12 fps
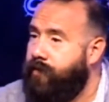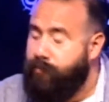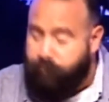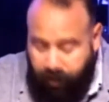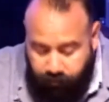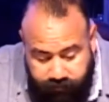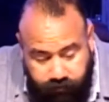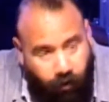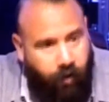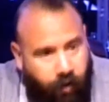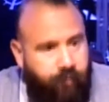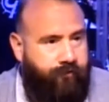Mary's
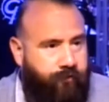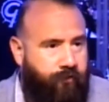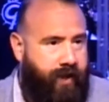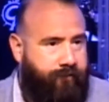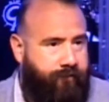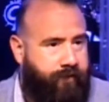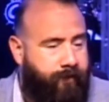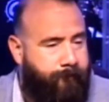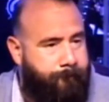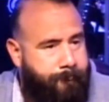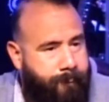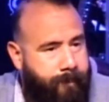heart was grieved.
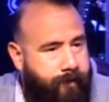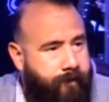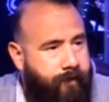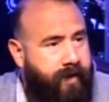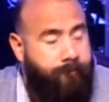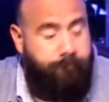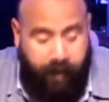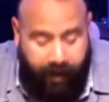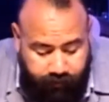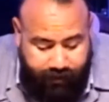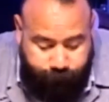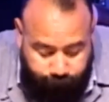
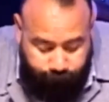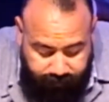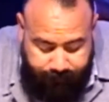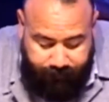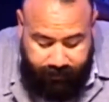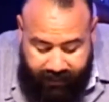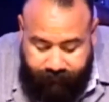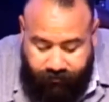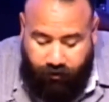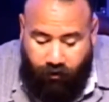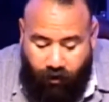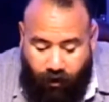Mary truly believed
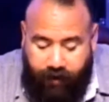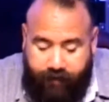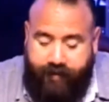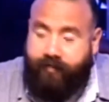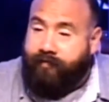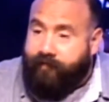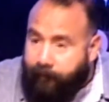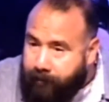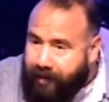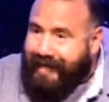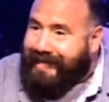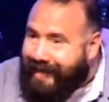in her heart that
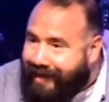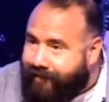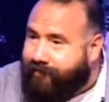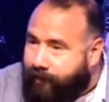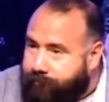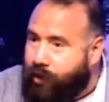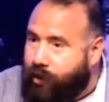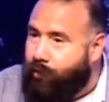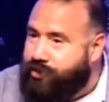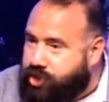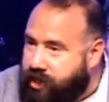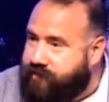somebody did something
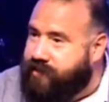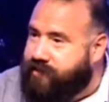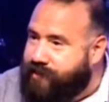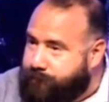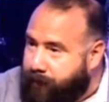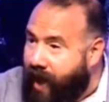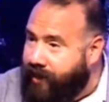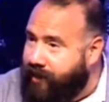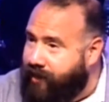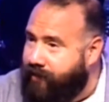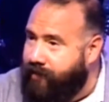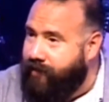with Jesus' body.
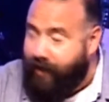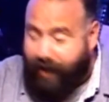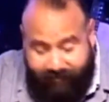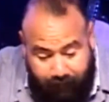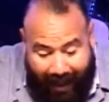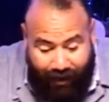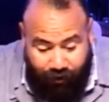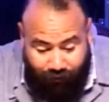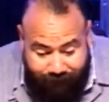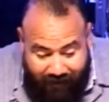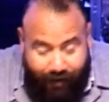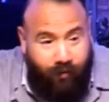As a matter
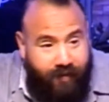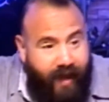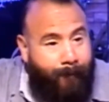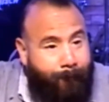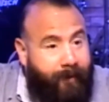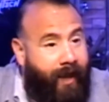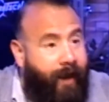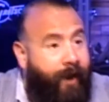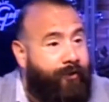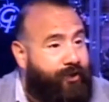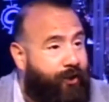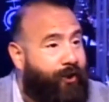of fact, when they
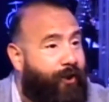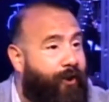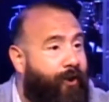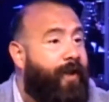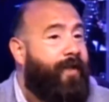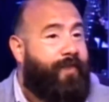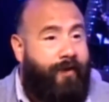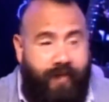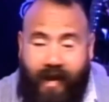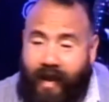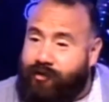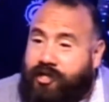appeared to her, there
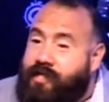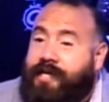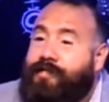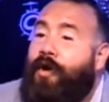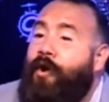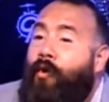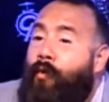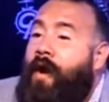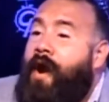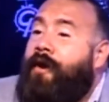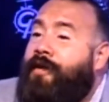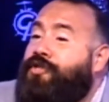the angel says,
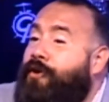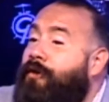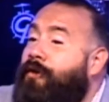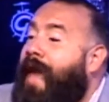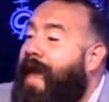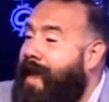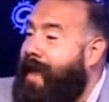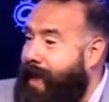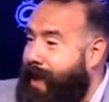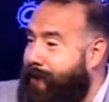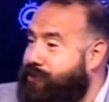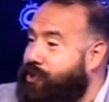Where did you lay
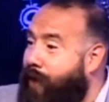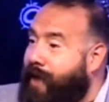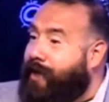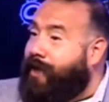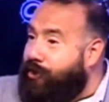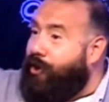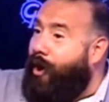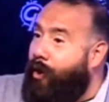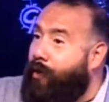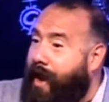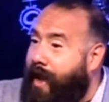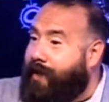him so I can
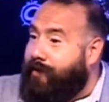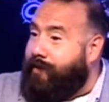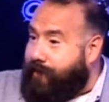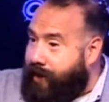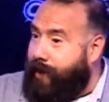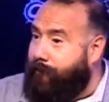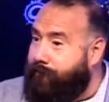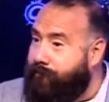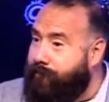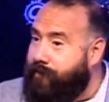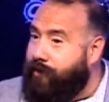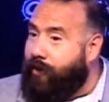go and I can get him?
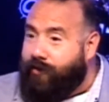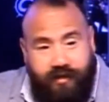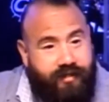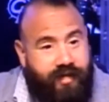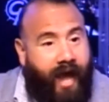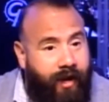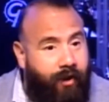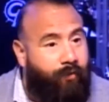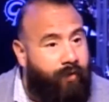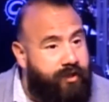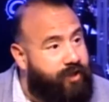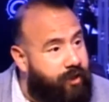Her desire
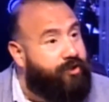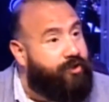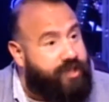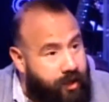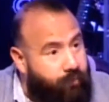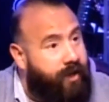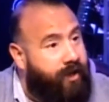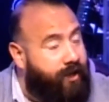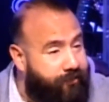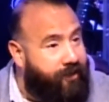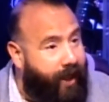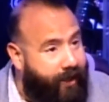was to go. She really
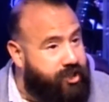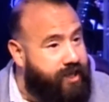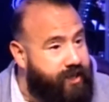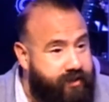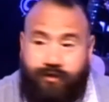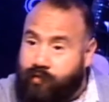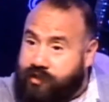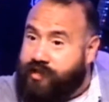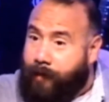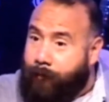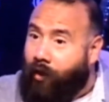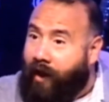thought Jesus was
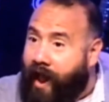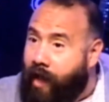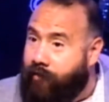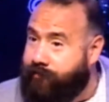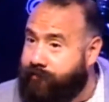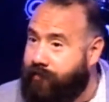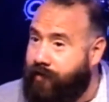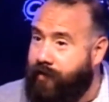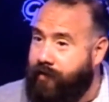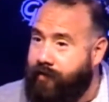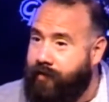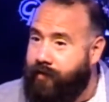somewhere else,
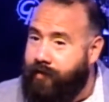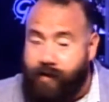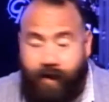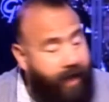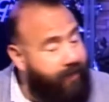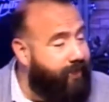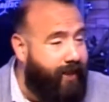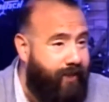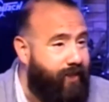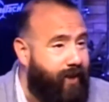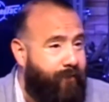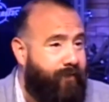not thinking
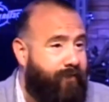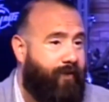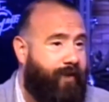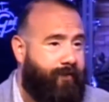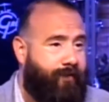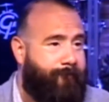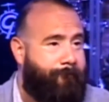that he was risen.